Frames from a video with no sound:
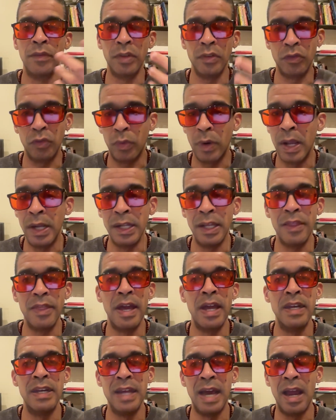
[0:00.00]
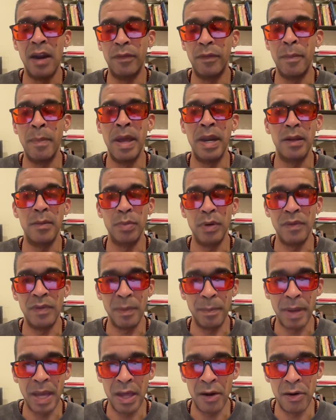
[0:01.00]
to training that diaphragmatic breathing
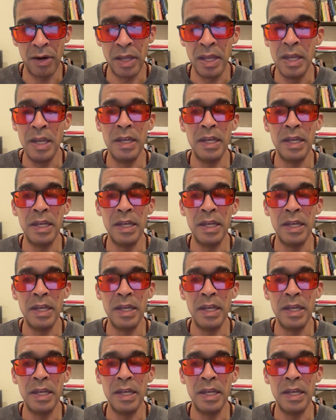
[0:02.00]
pattern.